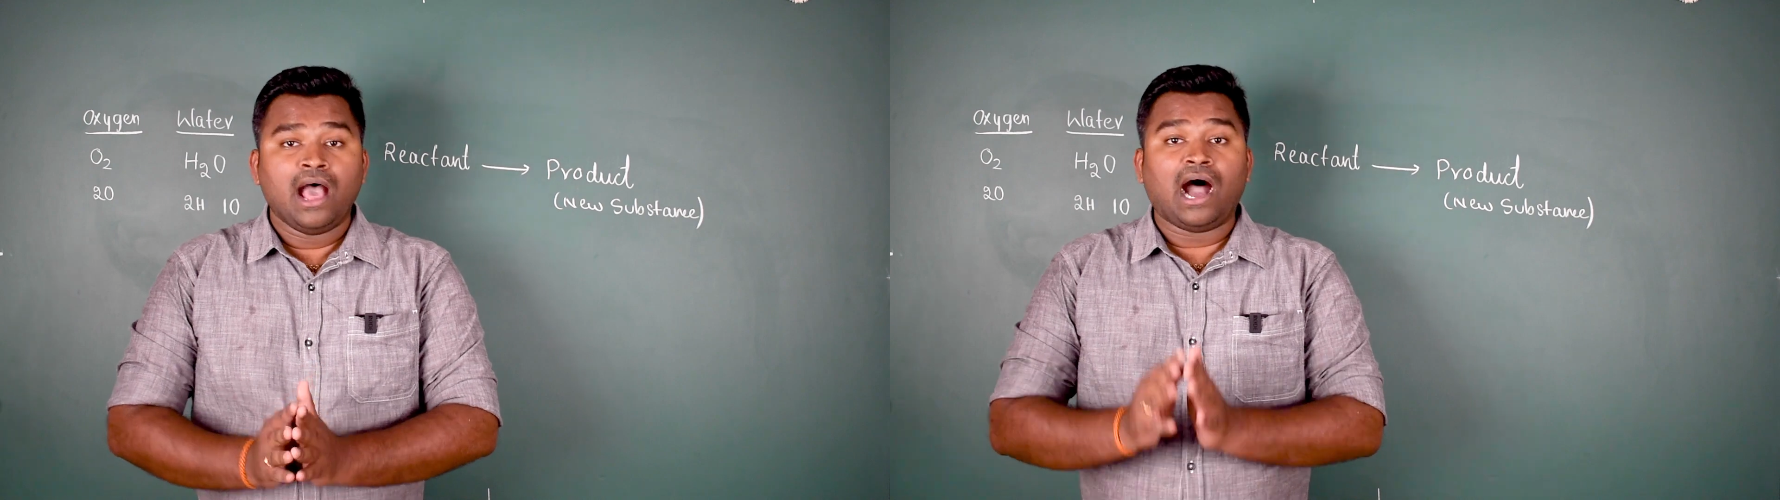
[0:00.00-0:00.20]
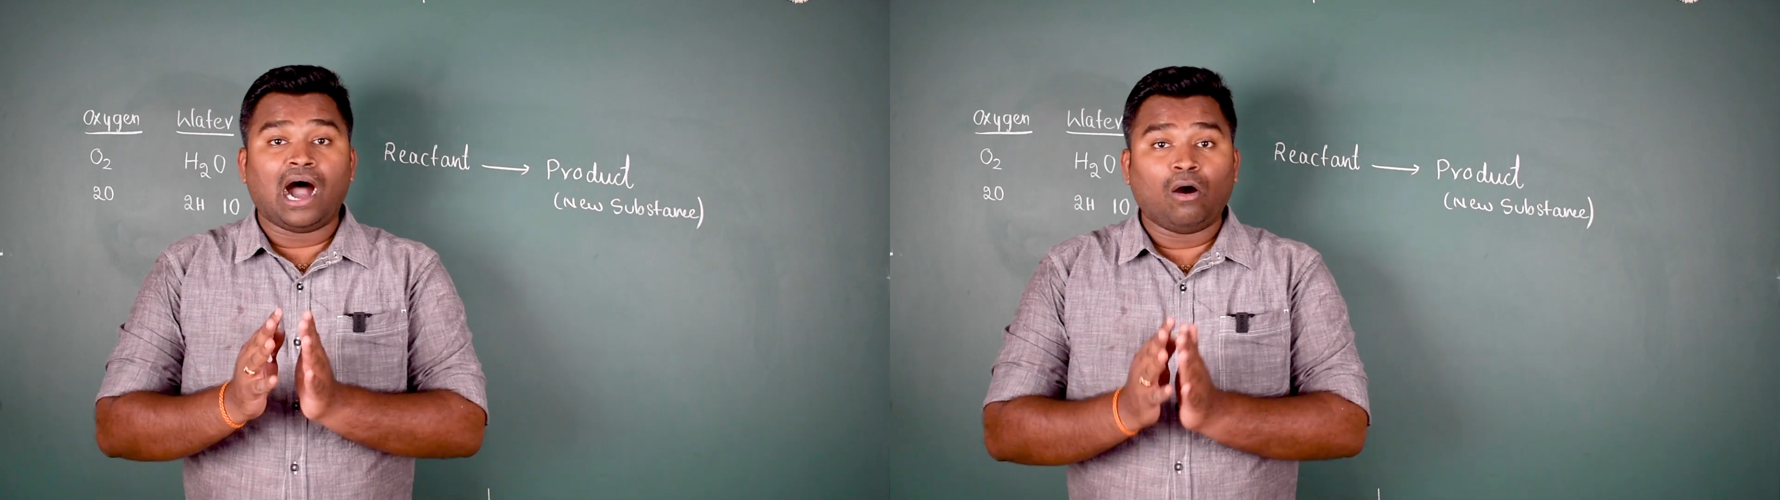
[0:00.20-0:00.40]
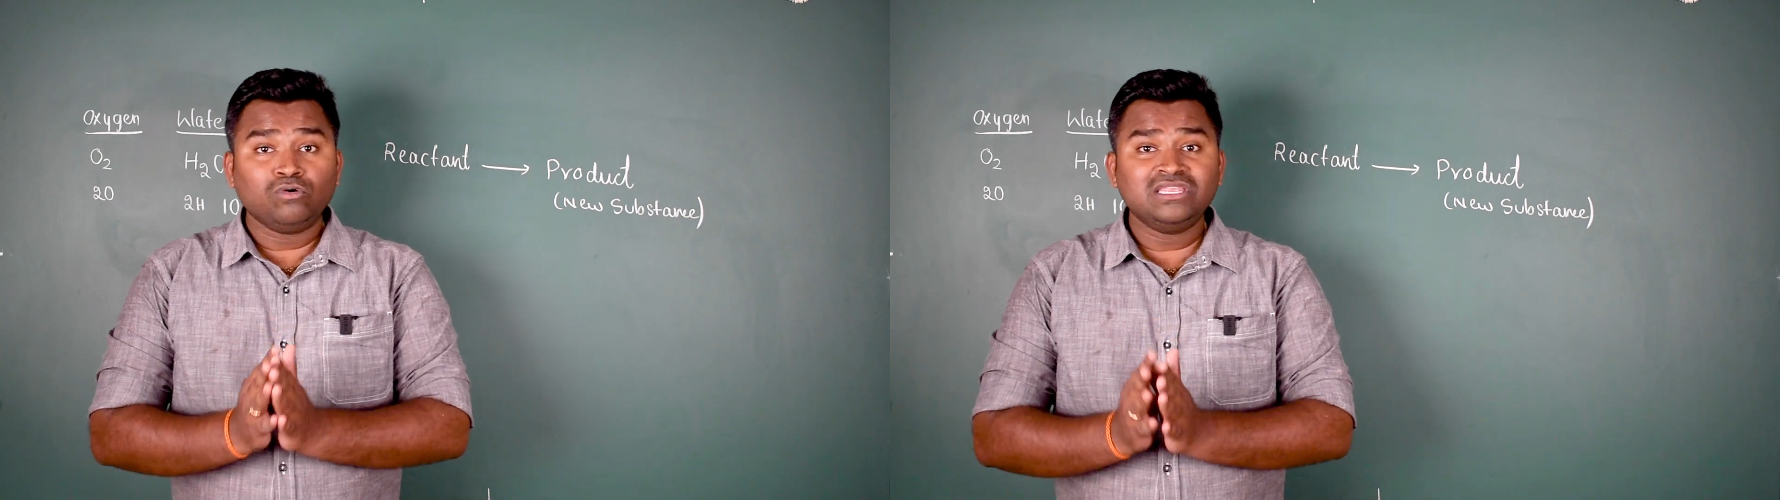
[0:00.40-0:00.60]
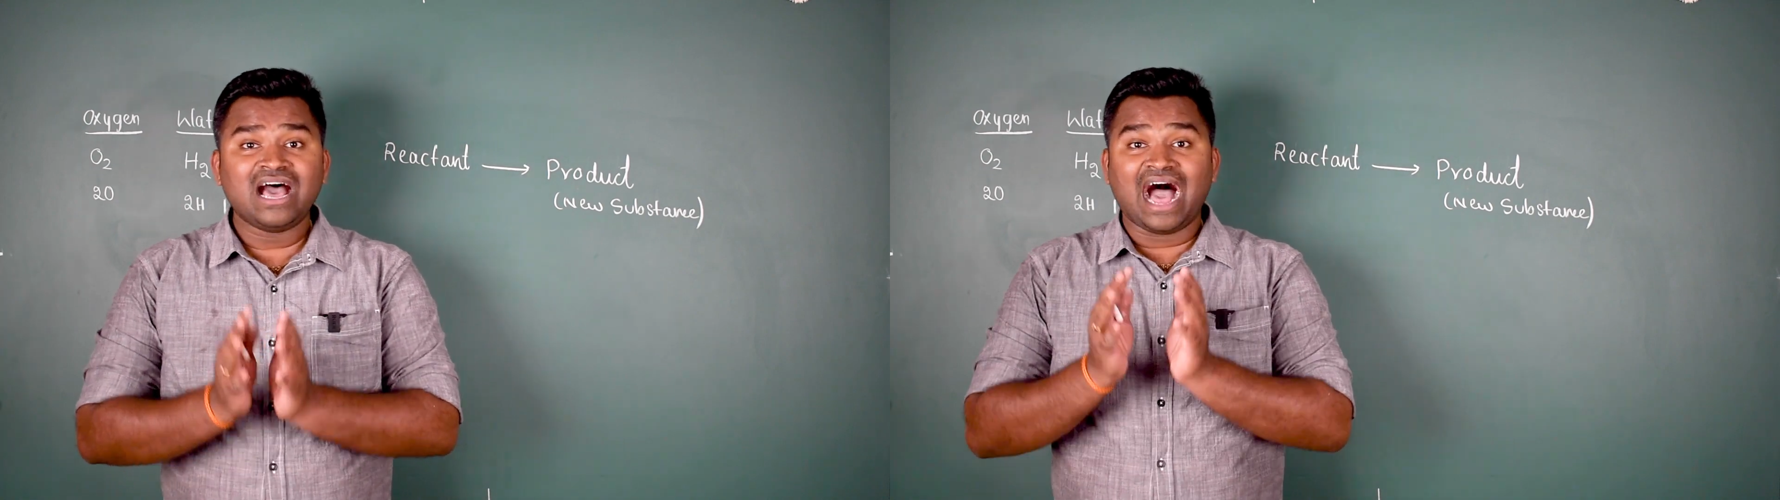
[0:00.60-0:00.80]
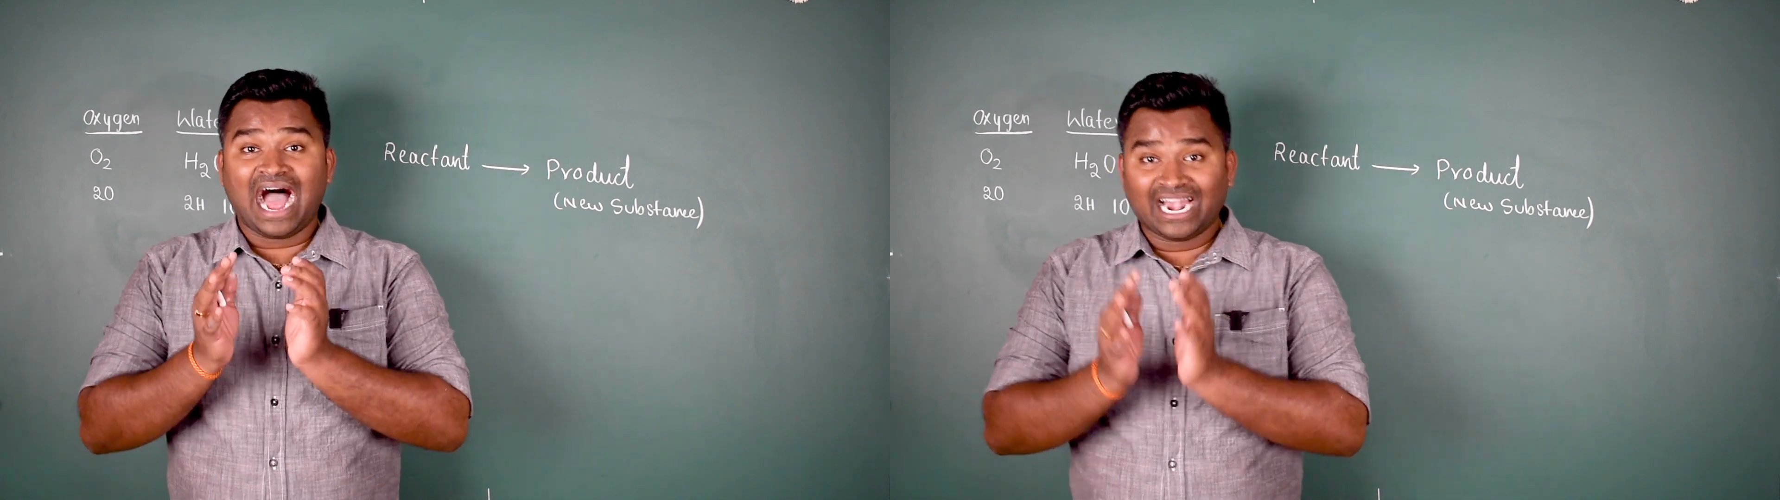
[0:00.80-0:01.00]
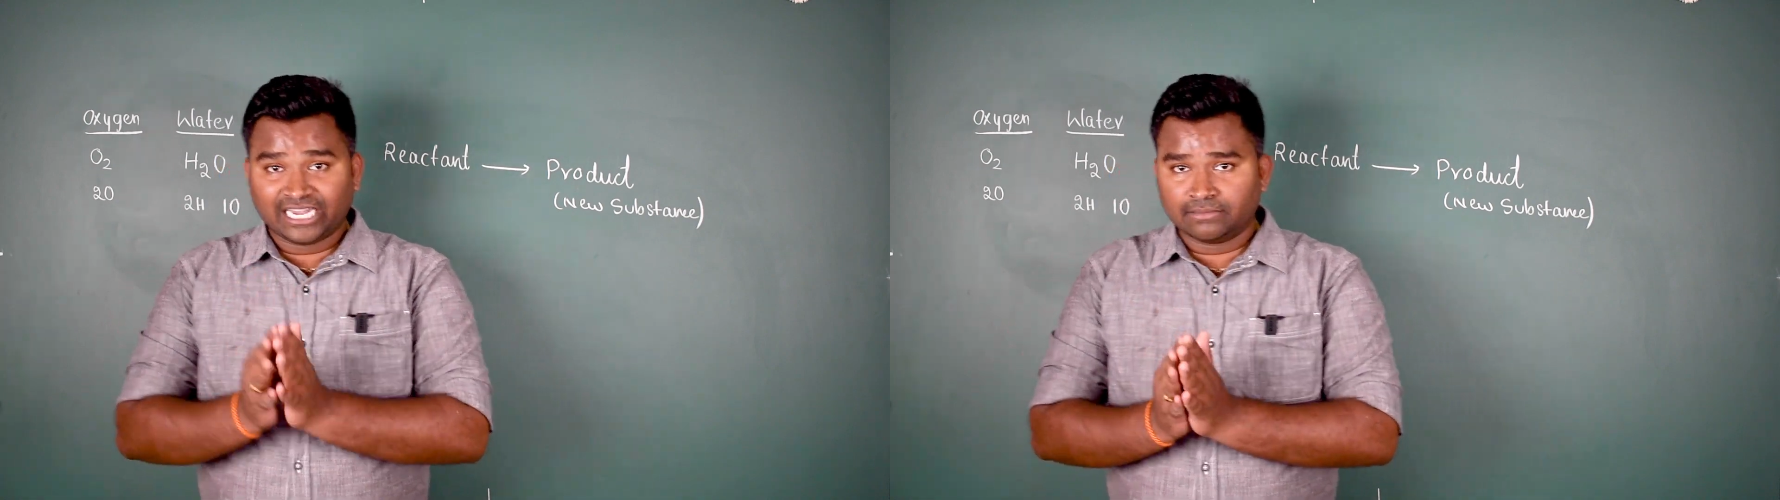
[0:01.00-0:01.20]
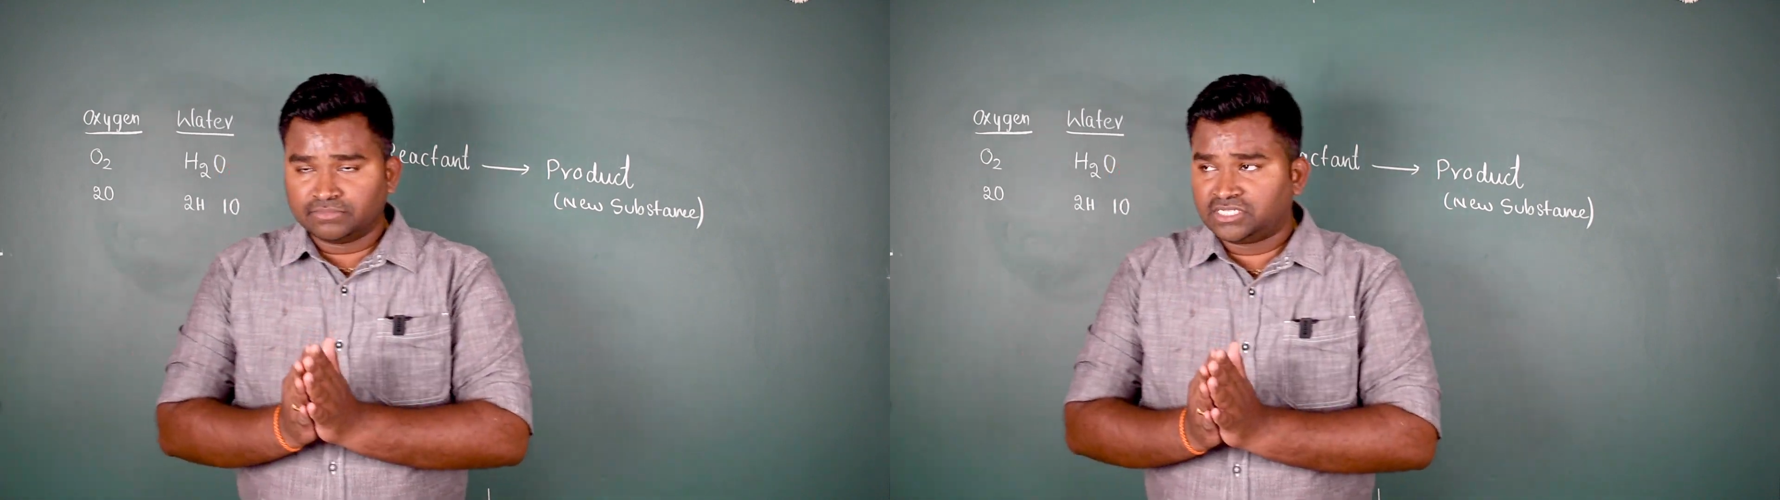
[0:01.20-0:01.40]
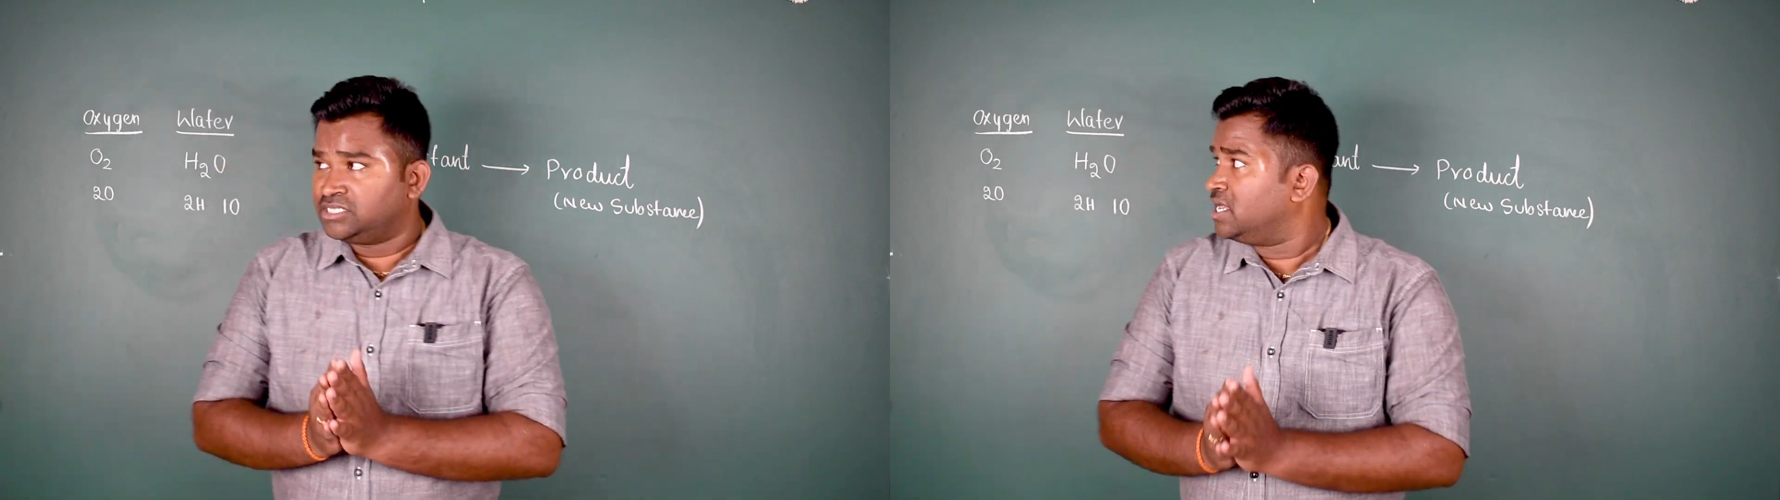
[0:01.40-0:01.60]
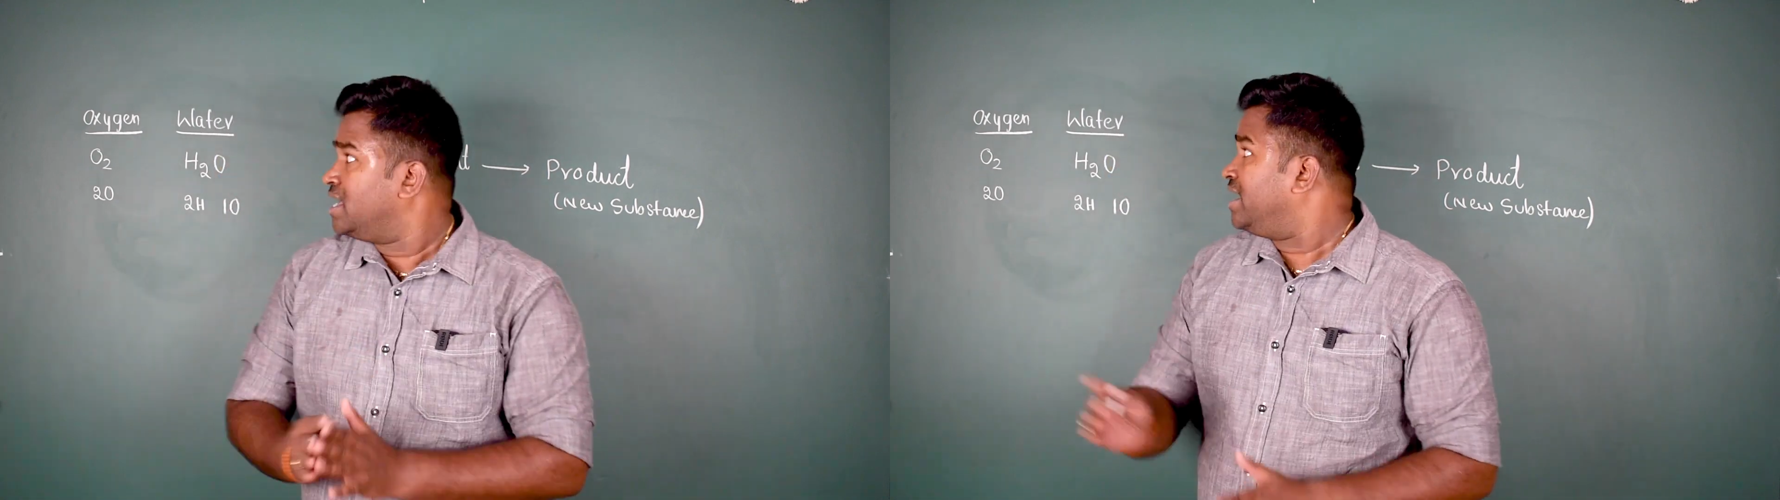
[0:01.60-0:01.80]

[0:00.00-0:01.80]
how the atoms